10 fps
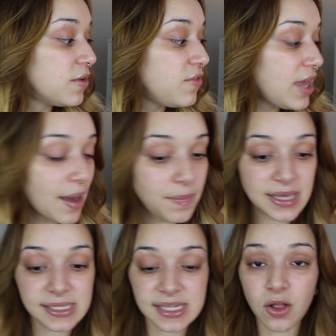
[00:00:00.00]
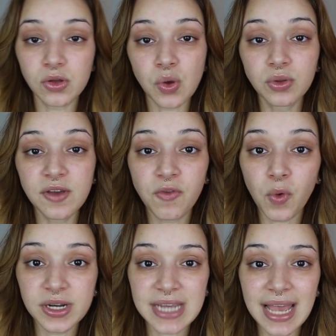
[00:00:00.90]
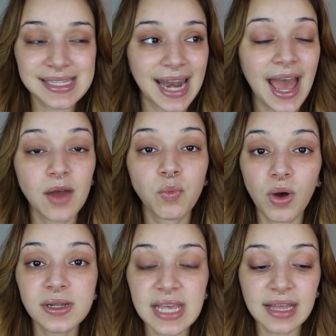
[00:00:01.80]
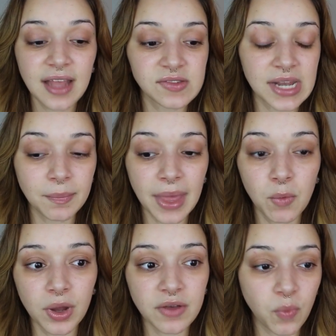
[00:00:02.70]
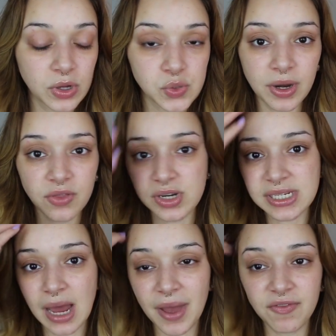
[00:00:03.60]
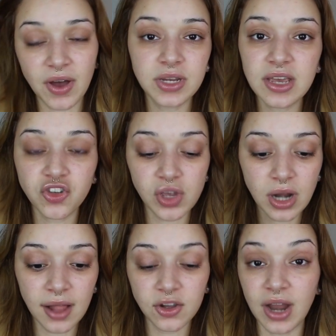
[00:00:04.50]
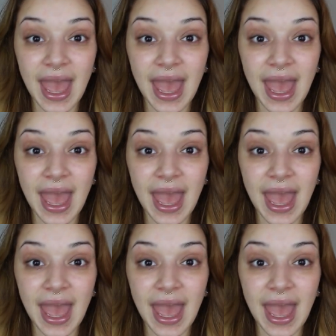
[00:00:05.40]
The VIB sale was only 4 days, and I had 1 day left, and I'm like, what if 123 is not my foundation color?